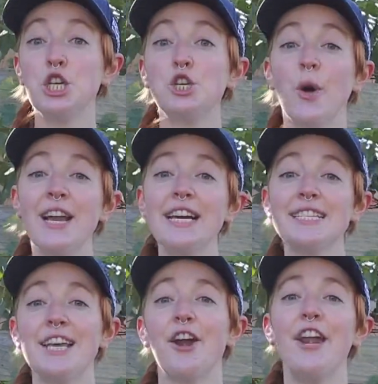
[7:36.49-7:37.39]
Join
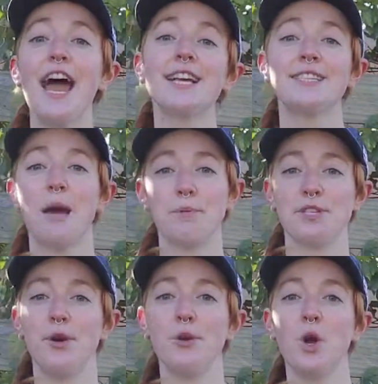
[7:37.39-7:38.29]
us in our next
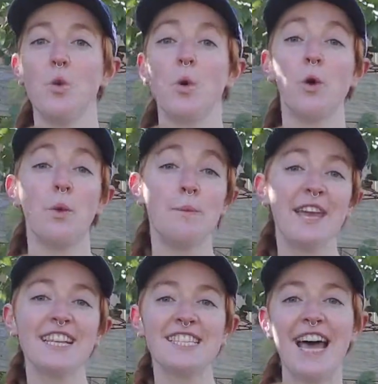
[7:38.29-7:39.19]
episode where we
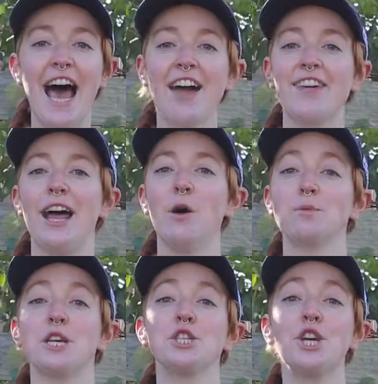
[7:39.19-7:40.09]
make a snack that
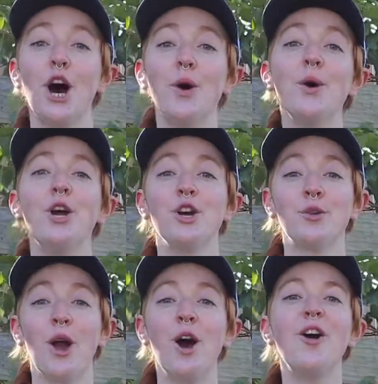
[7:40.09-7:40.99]
helps us go,
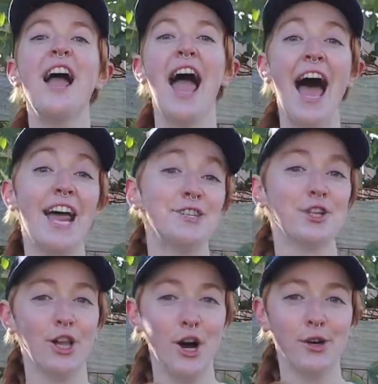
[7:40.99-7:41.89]
grow, and
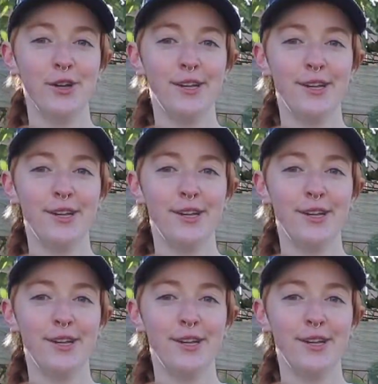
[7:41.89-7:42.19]
glow.